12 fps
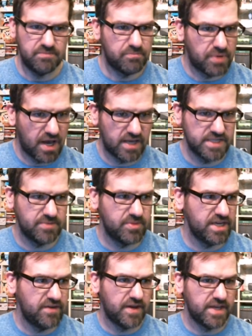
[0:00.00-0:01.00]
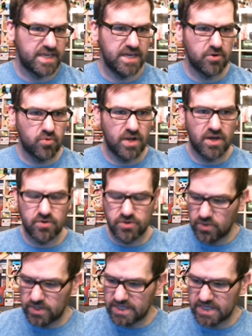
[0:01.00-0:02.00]
possibly, if I get around
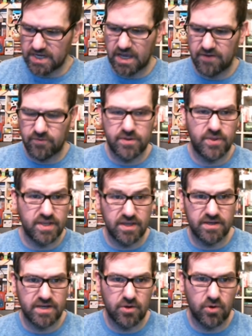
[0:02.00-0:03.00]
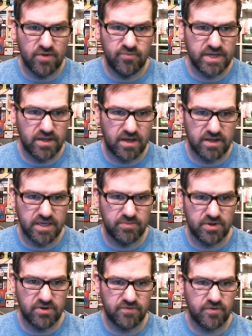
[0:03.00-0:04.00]
to it and get everything done. I know I've been talking
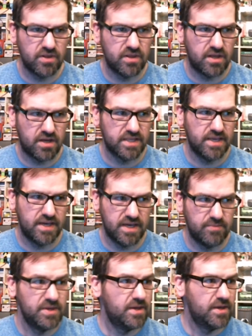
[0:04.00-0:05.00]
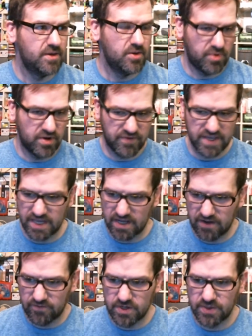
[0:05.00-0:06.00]
about it for a long time, but if I get
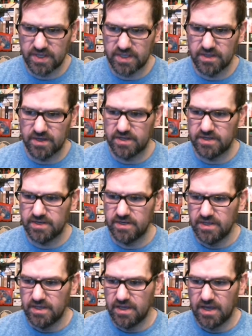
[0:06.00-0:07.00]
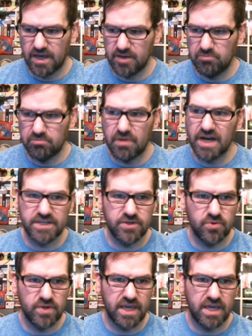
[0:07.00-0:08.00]
everything done, I might
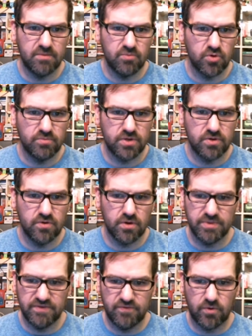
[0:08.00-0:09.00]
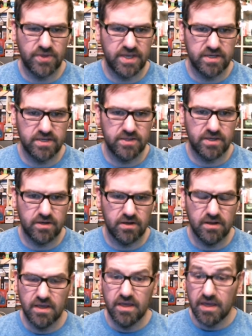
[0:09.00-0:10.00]
do a game room tour before the end of the year.
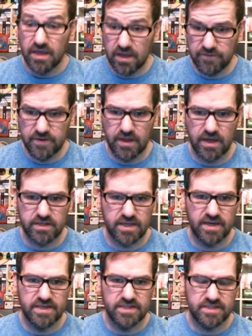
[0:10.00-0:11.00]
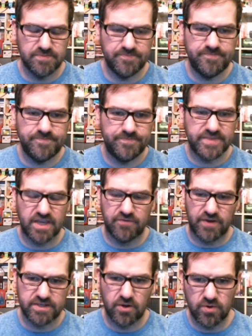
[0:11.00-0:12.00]
If not, guys, if
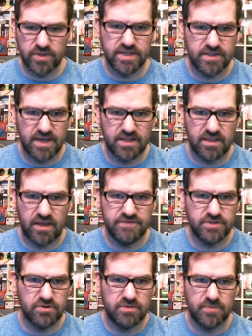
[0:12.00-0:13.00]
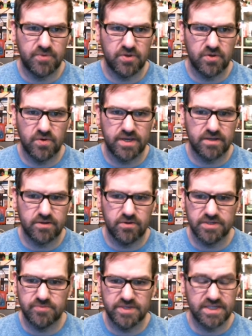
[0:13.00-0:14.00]
I don't get that live stream up and going on
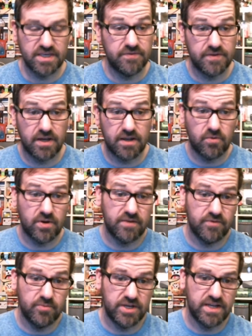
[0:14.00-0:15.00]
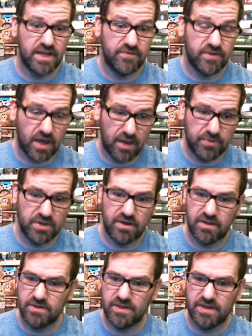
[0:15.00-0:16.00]
Christmas, if not, I want everybody to have a happy
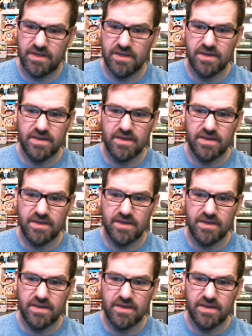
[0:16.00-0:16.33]
holiday,